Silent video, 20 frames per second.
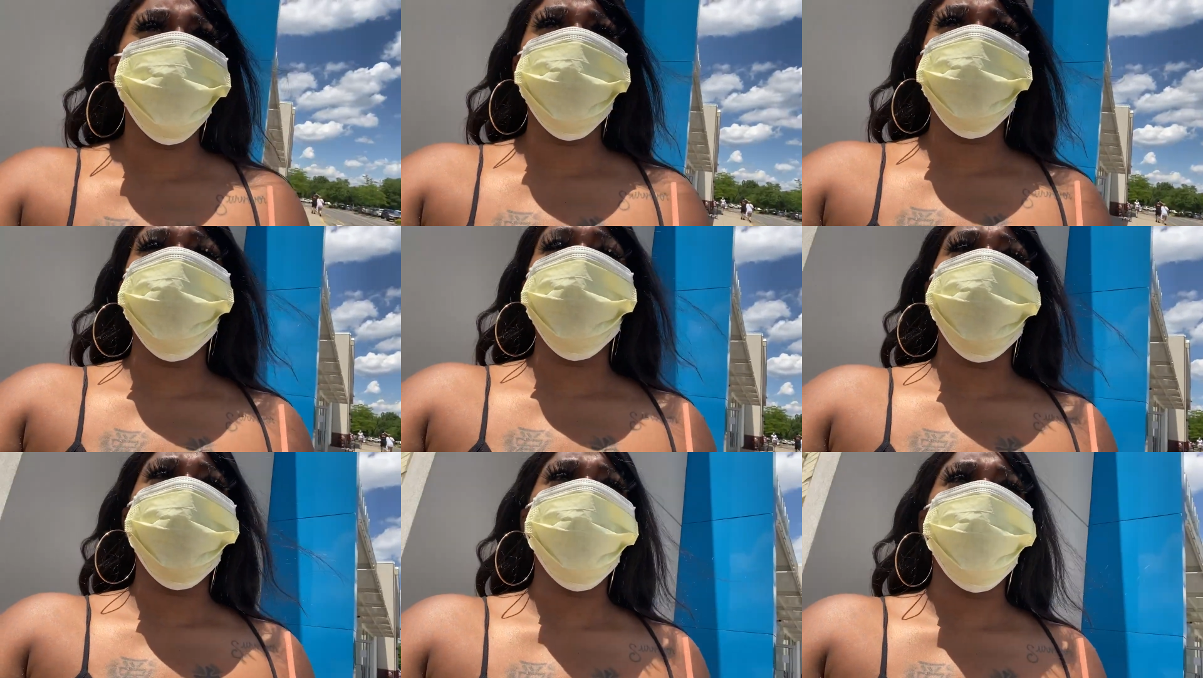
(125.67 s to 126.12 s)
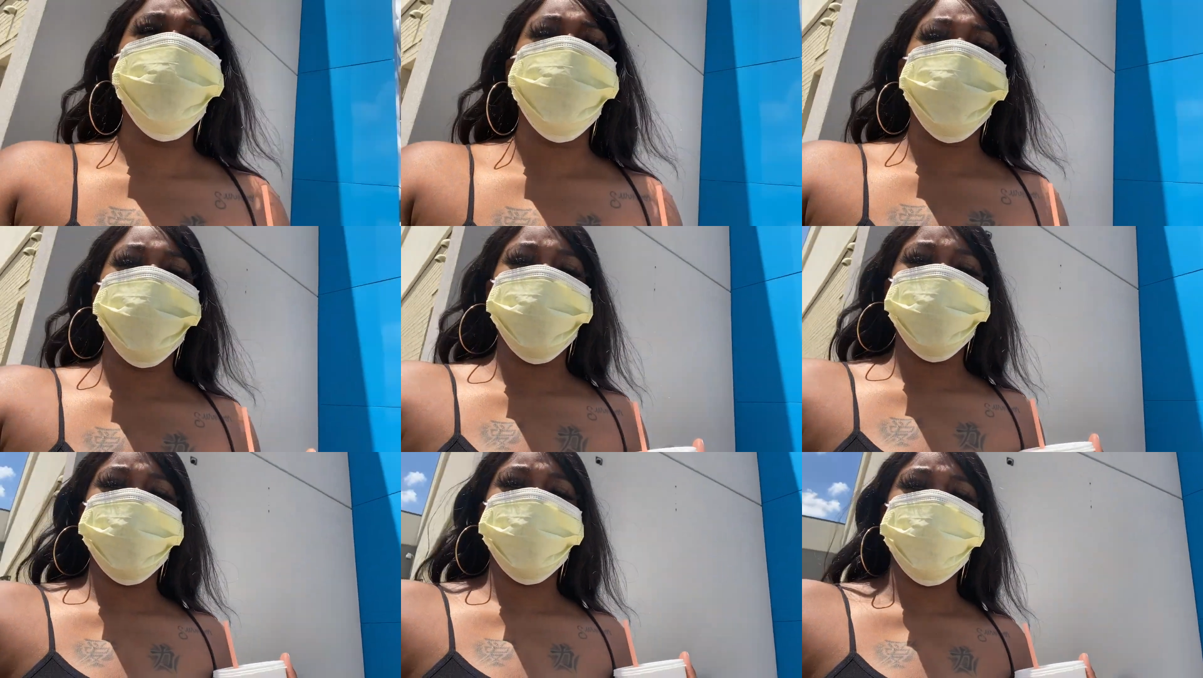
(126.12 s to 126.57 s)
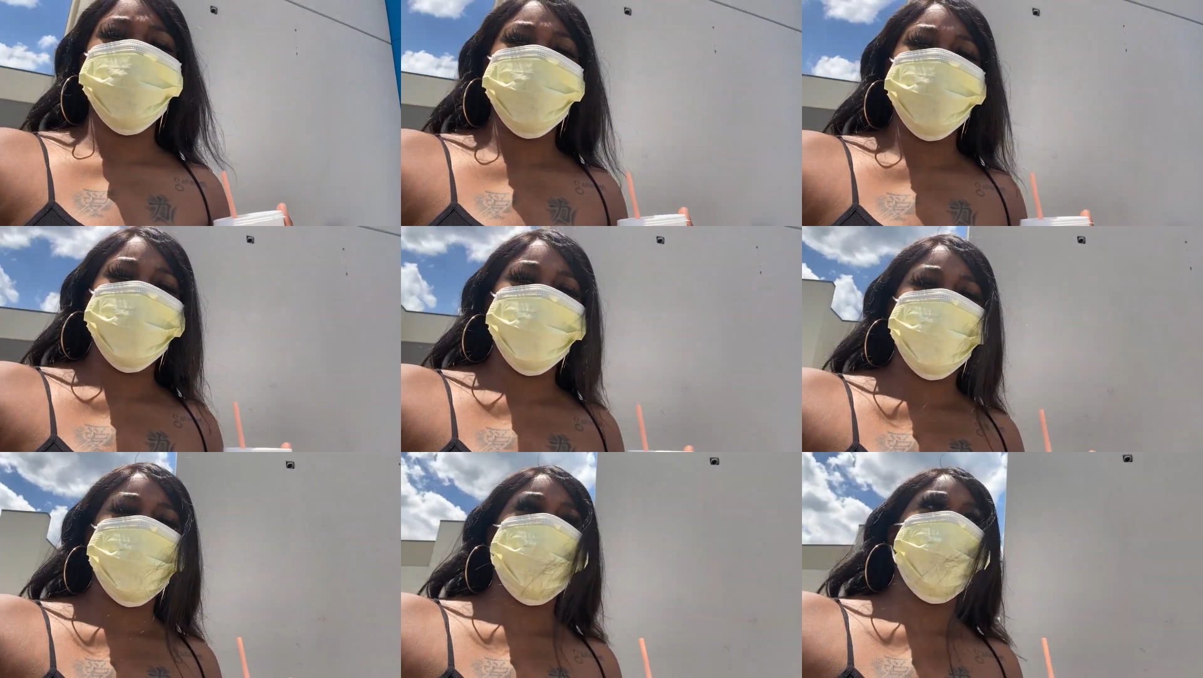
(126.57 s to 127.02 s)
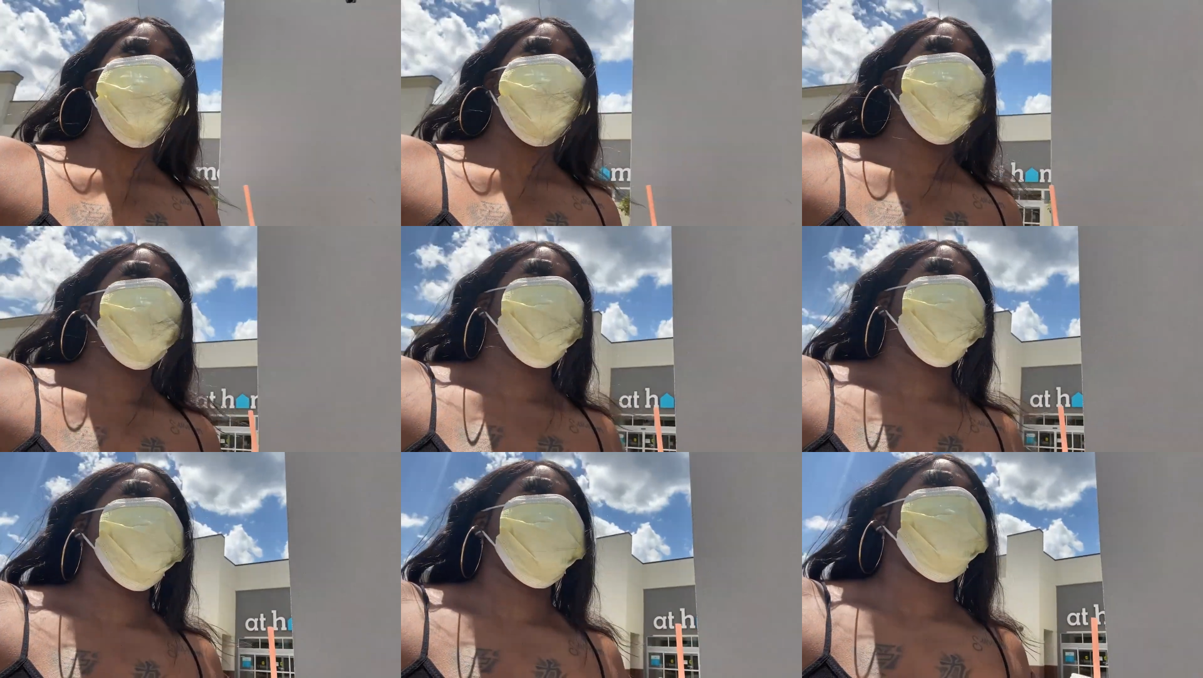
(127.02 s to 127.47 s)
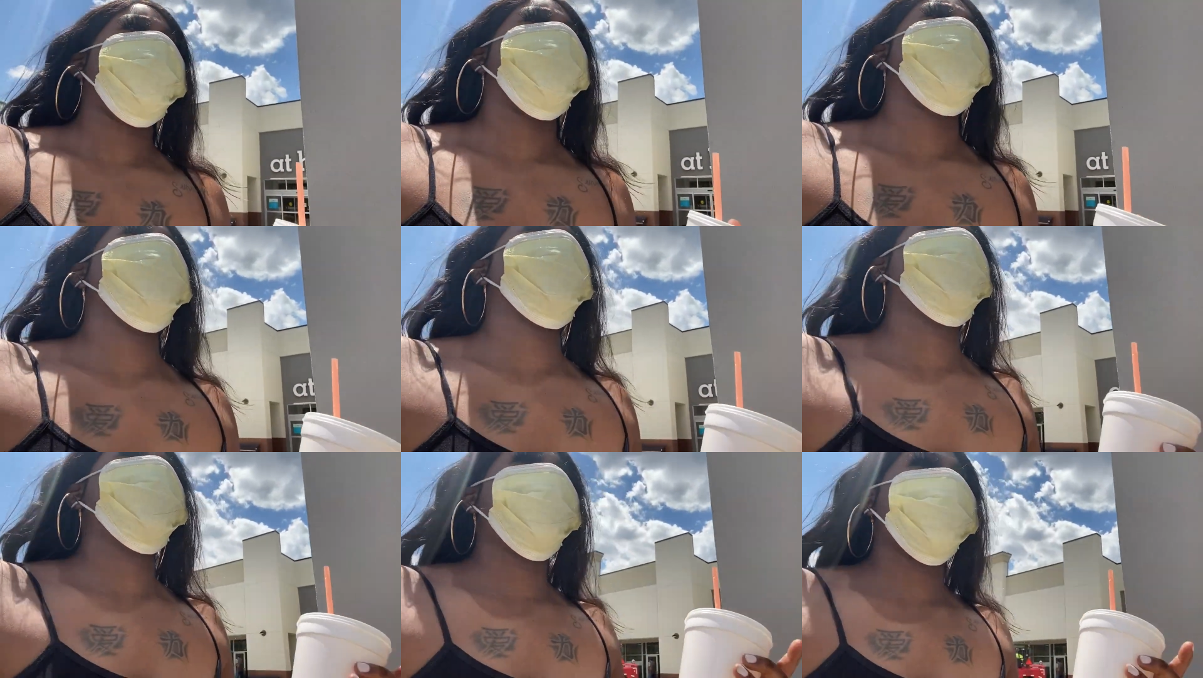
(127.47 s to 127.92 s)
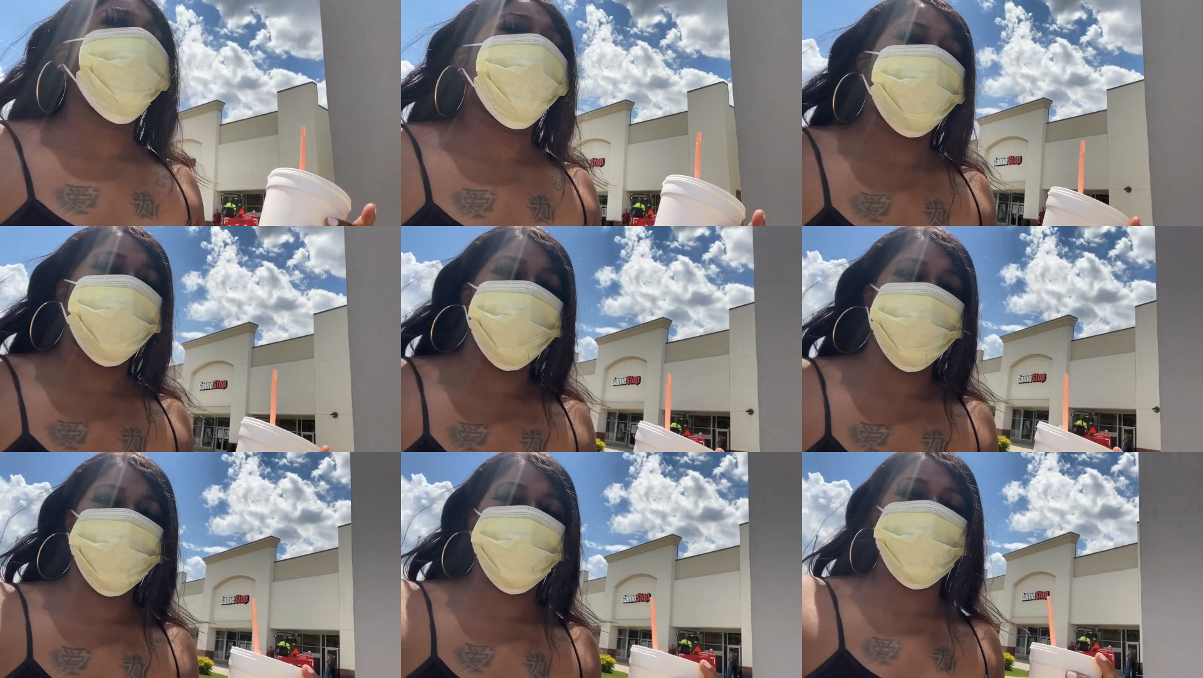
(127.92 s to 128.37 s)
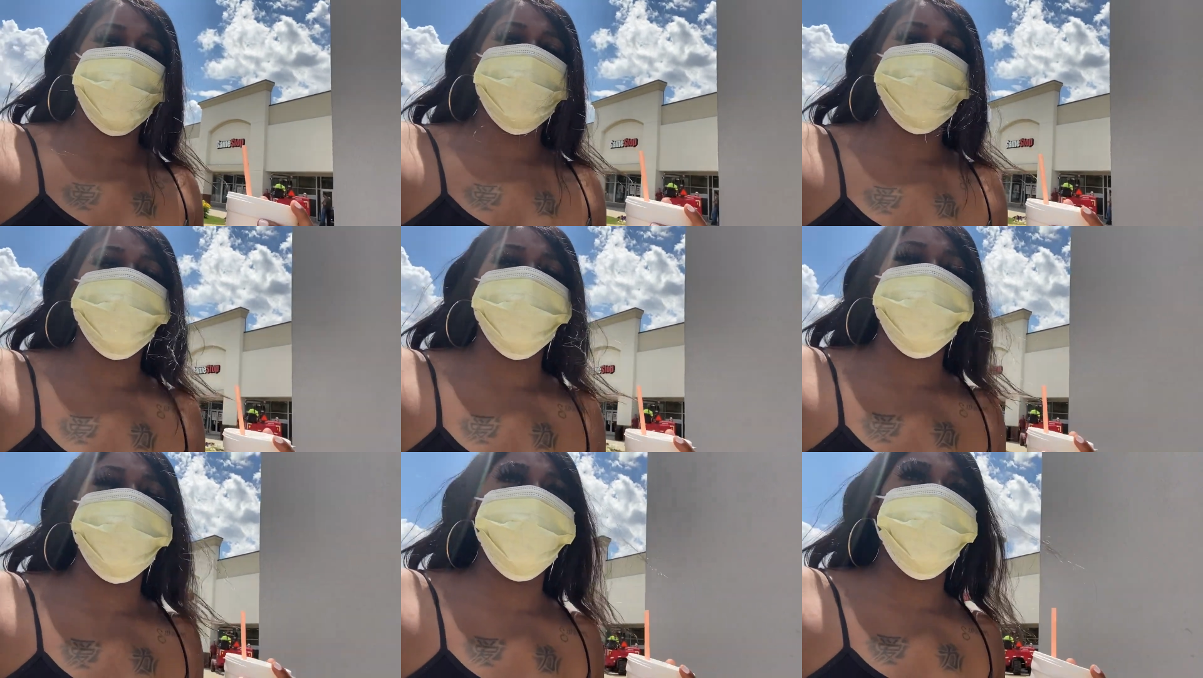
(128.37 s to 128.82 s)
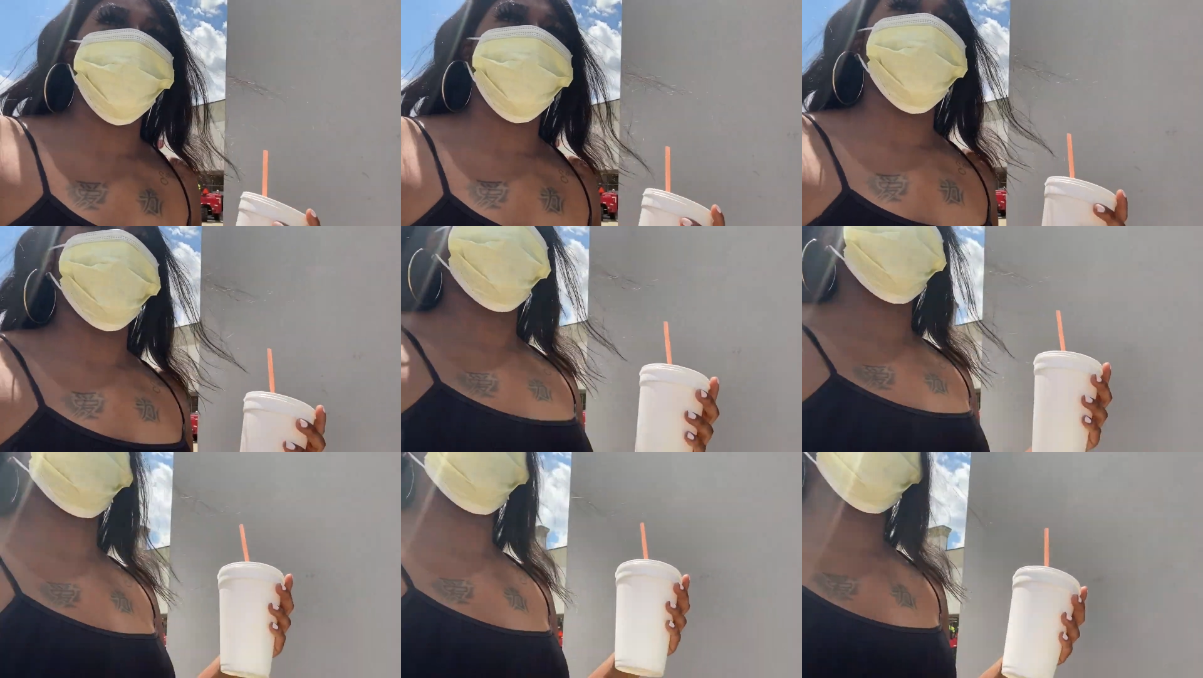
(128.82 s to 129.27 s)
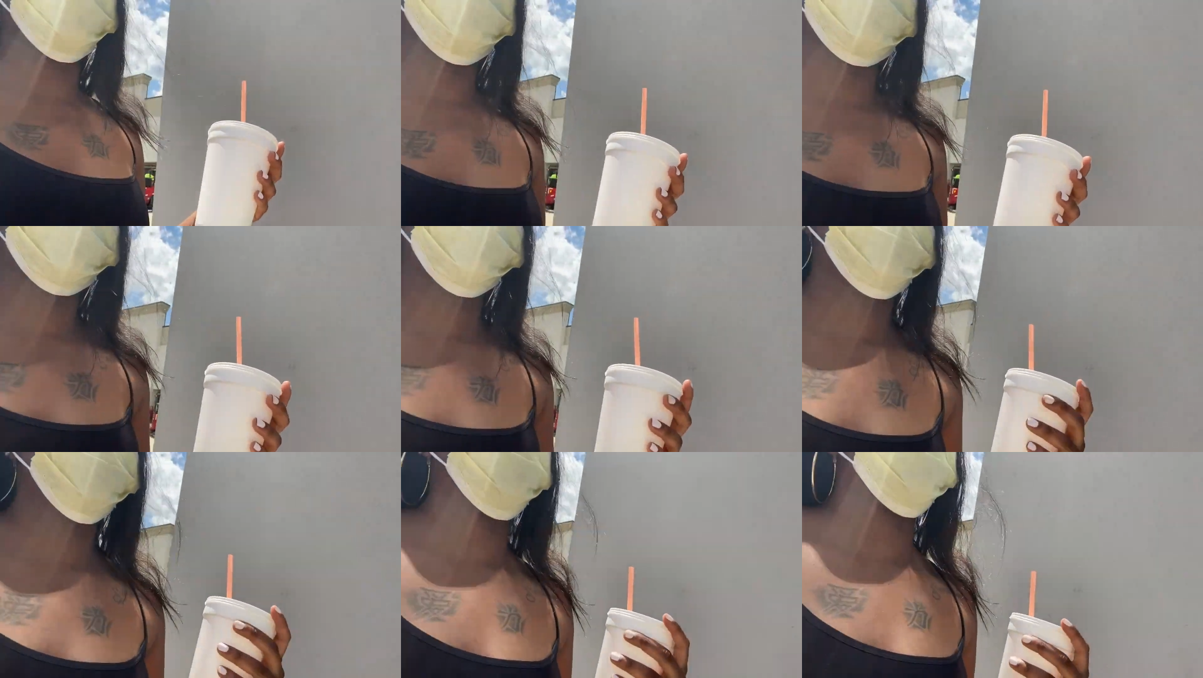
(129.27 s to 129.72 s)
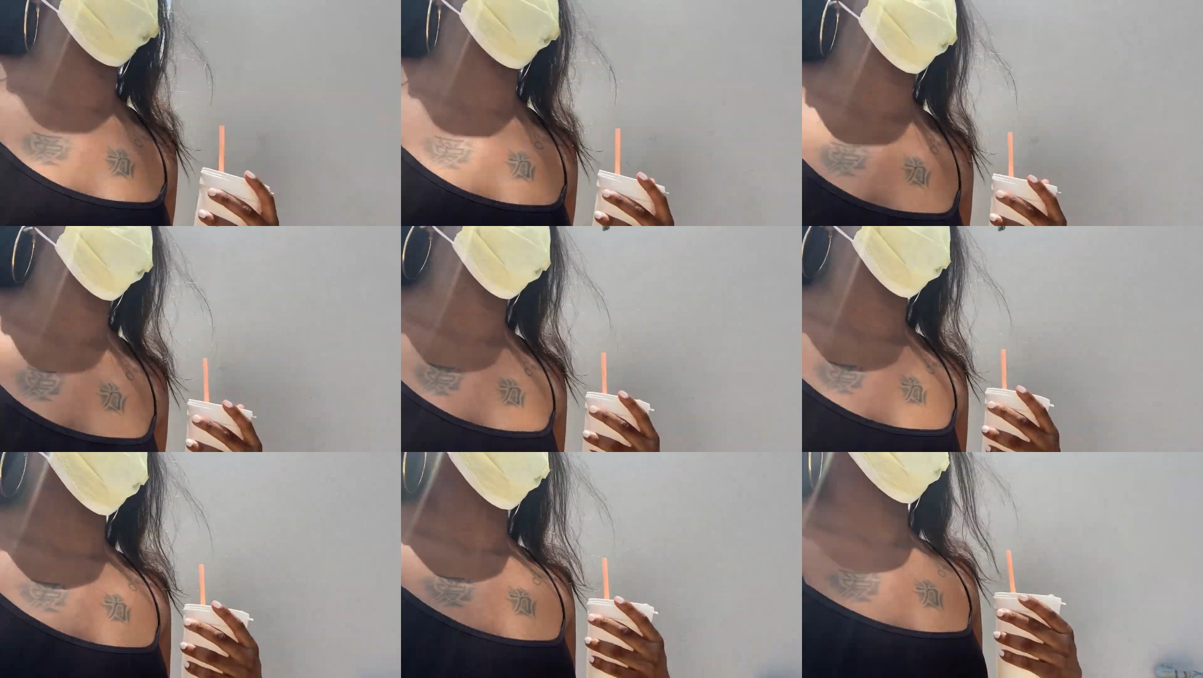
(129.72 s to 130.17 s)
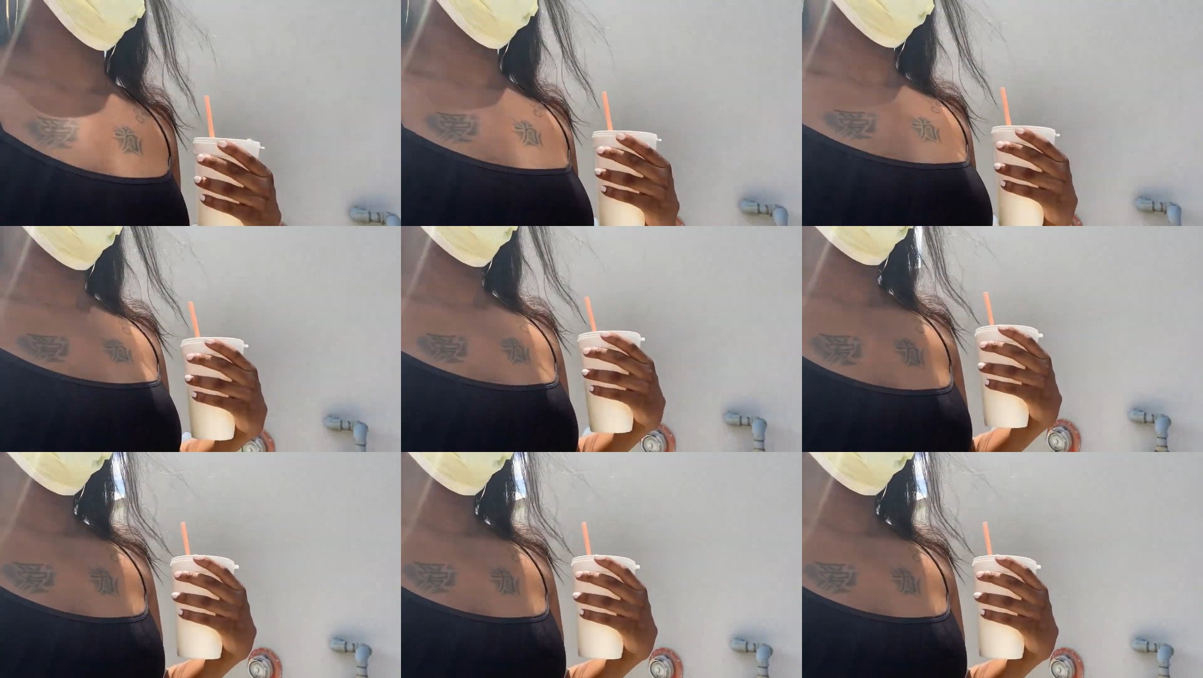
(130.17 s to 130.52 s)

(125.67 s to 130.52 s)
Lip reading: [unreadable: no face in view]